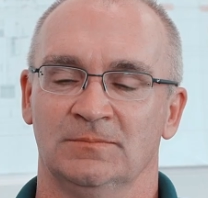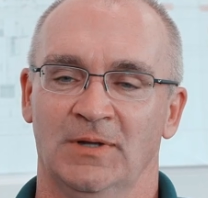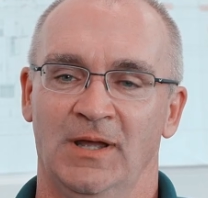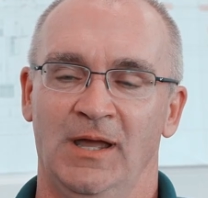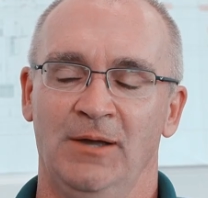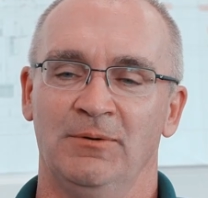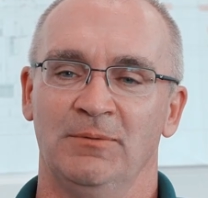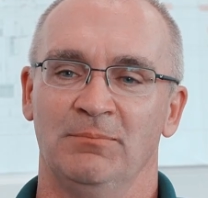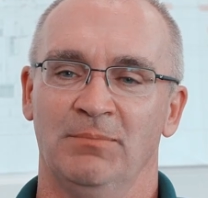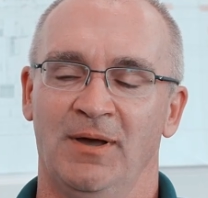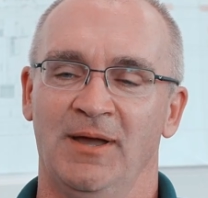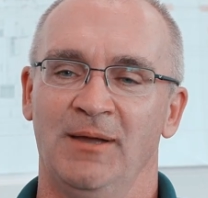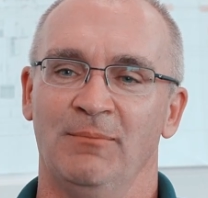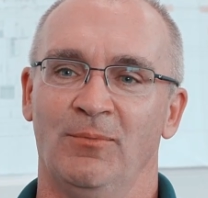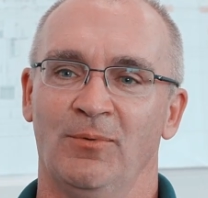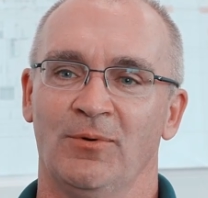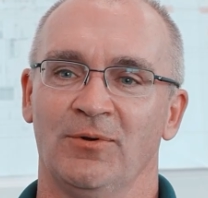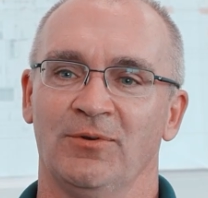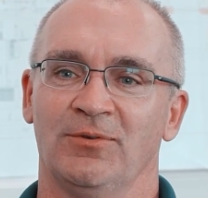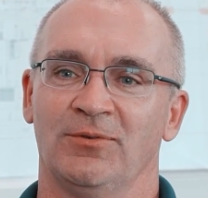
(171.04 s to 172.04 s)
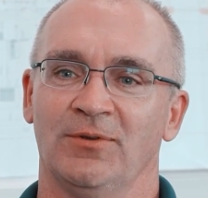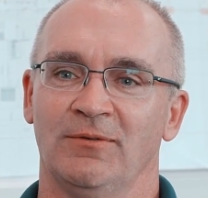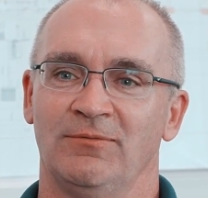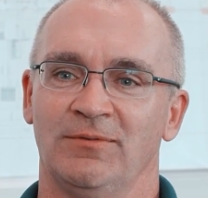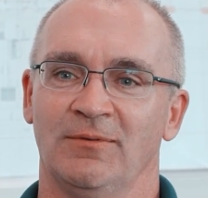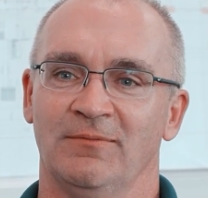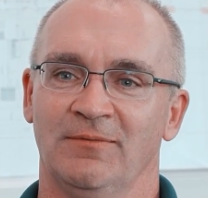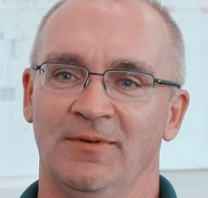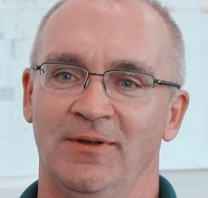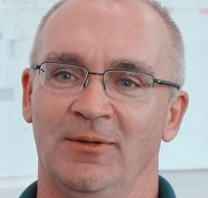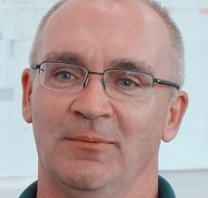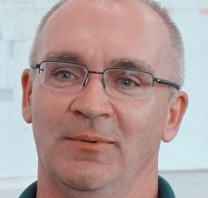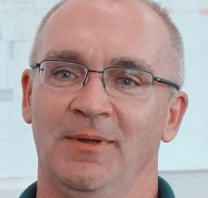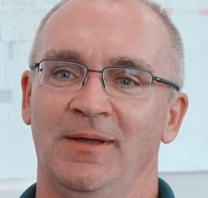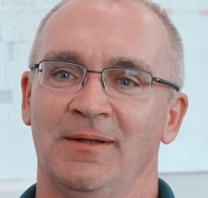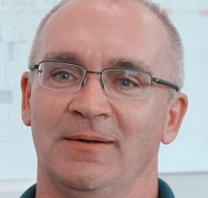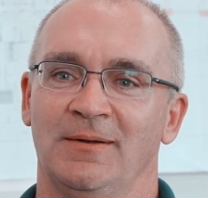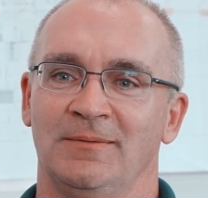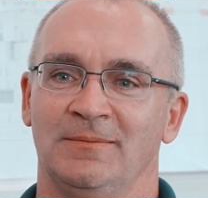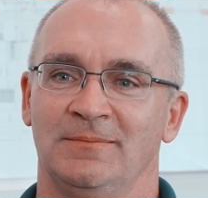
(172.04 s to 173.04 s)
I would buy more stuff from
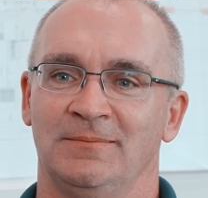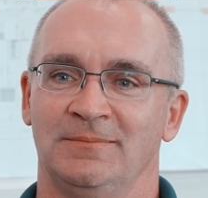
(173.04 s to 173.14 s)
Valmet.